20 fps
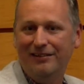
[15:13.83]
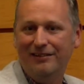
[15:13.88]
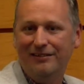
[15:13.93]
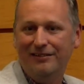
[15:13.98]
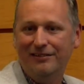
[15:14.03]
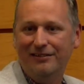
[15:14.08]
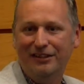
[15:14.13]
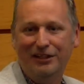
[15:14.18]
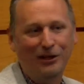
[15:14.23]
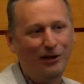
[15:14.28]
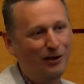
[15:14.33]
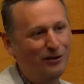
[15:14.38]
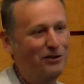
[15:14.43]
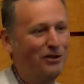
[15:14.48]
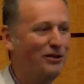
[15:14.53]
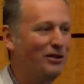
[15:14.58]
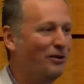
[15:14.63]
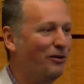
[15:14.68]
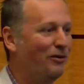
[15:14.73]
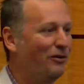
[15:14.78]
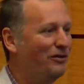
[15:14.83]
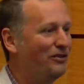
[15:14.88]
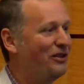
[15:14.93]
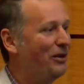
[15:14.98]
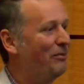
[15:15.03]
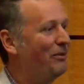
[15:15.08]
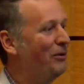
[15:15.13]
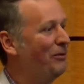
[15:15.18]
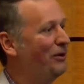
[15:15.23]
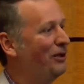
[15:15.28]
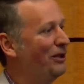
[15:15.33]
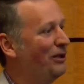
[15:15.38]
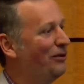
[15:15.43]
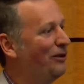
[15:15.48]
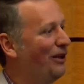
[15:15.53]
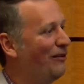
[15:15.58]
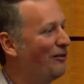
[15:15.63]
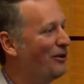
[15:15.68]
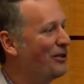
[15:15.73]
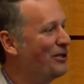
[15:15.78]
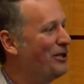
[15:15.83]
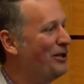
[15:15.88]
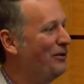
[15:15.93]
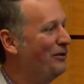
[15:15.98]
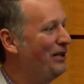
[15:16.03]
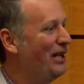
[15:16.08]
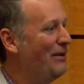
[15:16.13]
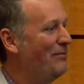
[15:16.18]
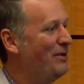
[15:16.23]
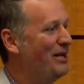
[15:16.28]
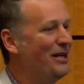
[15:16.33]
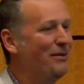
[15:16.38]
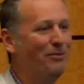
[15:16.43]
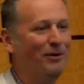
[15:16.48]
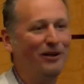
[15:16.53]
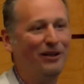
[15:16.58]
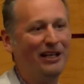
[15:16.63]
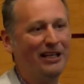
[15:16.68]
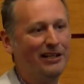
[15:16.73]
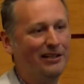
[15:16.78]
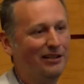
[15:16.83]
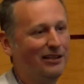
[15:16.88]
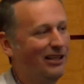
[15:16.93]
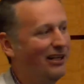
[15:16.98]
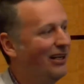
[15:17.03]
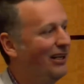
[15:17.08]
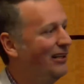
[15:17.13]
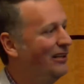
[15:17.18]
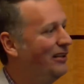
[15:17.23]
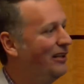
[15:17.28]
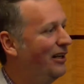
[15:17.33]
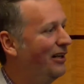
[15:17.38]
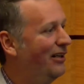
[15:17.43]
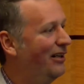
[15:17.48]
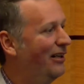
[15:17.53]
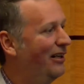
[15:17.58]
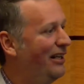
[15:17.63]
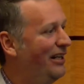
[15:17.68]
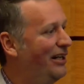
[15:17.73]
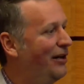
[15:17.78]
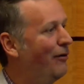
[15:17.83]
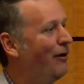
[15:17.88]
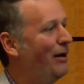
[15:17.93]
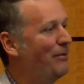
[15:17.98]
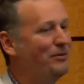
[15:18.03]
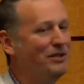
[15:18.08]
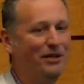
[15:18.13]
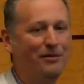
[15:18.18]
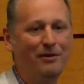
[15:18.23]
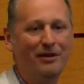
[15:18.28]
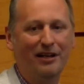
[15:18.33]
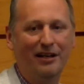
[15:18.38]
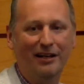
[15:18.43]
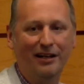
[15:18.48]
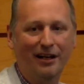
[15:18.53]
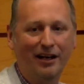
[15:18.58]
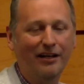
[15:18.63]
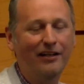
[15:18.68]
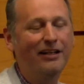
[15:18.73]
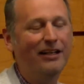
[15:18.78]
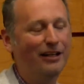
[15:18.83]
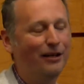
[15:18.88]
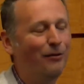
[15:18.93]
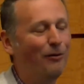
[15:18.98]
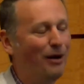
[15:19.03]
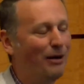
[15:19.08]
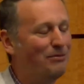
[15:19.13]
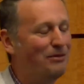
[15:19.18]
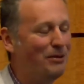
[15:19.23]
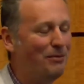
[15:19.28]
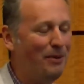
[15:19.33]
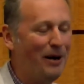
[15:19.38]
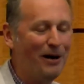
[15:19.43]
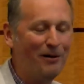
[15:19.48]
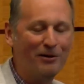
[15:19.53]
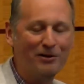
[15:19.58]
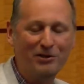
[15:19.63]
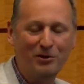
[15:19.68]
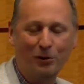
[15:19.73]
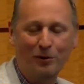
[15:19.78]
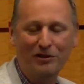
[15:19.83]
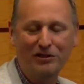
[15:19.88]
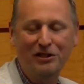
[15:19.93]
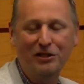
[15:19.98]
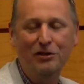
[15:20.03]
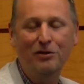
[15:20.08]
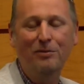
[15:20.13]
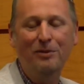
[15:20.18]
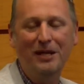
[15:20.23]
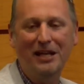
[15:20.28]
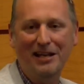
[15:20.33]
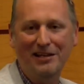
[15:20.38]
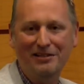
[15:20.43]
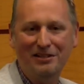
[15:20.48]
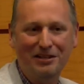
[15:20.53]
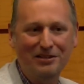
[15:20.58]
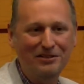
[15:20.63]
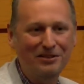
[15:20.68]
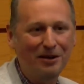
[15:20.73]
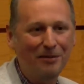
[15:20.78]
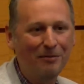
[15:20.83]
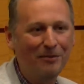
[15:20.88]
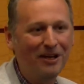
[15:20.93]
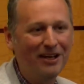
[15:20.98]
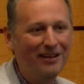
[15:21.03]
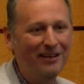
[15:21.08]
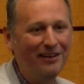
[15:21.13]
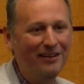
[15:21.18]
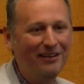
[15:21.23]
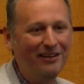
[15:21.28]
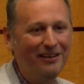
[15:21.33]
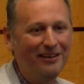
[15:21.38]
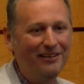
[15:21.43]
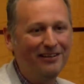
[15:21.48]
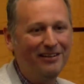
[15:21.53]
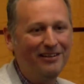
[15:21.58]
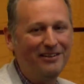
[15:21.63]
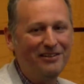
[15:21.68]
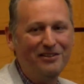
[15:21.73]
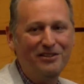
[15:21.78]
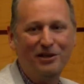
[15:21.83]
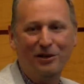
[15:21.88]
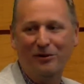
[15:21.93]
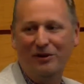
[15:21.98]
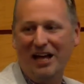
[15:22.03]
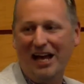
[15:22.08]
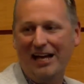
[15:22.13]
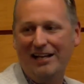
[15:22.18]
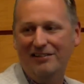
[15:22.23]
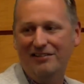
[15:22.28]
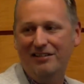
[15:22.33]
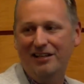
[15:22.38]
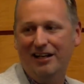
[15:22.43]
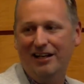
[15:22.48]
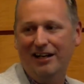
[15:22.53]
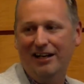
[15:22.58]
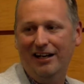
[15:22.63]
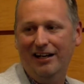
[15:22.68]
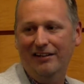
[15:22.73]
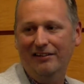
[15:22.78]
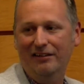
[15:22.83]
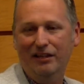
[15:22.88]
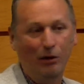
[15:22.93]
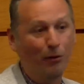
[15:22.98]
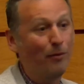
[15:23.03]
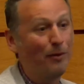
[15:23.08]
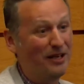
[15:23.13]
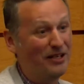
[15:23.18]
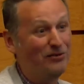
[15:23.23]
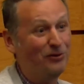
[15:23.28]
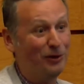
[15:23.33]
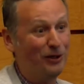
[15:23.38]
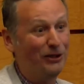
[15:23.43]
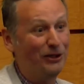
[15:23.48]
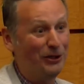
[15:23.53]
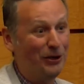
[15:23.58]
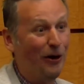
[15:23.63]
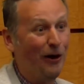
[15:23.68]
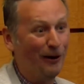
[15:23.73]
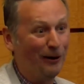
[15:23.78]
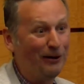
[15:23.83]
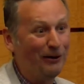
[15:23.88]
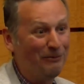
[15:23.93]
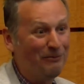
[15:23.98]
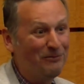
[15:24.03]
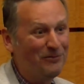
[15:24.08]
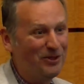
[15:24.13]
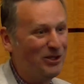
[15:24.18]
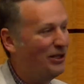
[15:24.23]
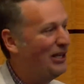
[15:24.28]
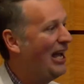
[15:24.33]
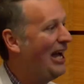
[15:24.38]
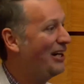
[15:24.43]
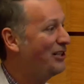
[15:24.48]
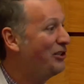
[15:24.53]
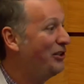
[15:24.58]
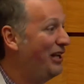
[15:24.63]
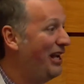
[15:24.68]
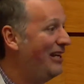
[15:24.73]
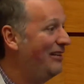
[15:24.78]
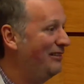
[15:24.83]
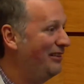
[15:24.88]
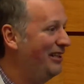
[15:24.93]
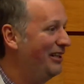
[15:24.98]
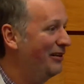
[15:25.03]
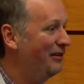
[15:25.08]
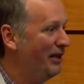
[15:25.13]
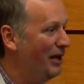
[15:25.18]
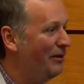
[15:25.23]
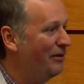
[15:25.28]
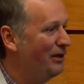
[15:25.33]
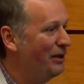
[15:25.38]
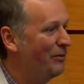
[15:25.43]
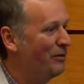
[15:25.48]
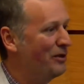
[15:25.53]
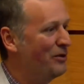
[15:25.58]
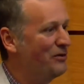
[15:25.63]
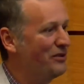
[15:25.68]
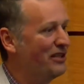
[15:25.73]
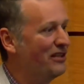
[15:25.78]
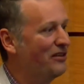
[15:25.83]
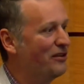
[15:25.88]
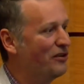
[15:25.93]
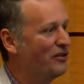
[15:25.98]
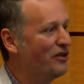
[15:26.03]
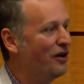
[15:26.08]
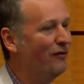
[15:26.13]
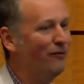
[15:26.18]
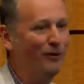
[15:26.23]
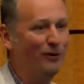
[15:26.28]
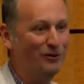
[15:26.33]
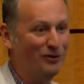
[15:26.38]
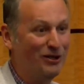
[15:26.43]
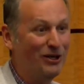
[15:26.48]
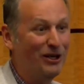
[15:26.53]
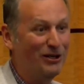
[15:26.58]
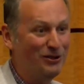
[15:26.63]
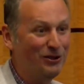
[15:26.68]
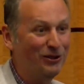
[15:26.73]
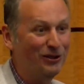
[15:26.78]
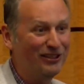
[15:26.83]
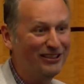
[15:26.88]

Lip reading: And they also did something really clever too. They manipulated the uninterrupted power source, the UPS system, so that they were basically in the dark. So they actually, they were using their cell phones initially